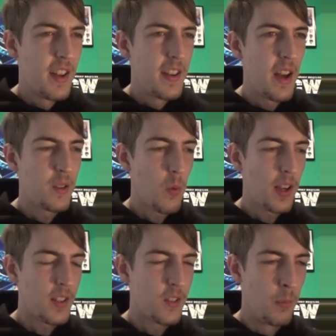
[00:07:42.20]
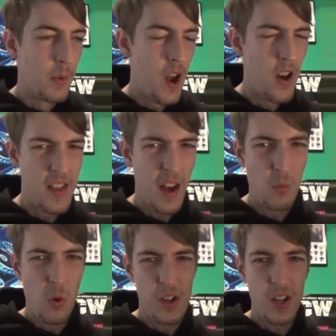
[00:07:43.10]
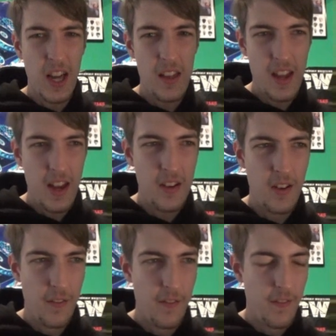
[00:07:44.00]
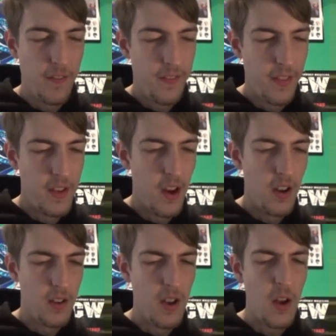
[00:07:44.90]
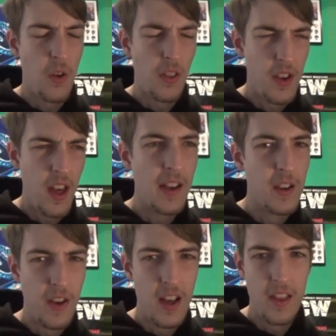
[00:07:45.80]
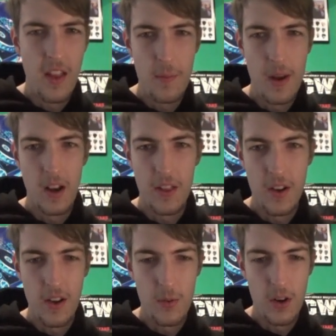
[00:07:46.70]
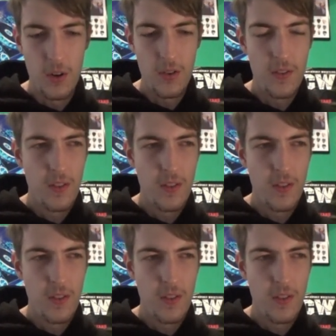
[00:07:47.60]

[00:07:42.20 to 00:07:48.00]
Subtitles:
That was Whack a Zombie, i.e. that one you get at the end of the night. No, not the end of it, the middle of the night world.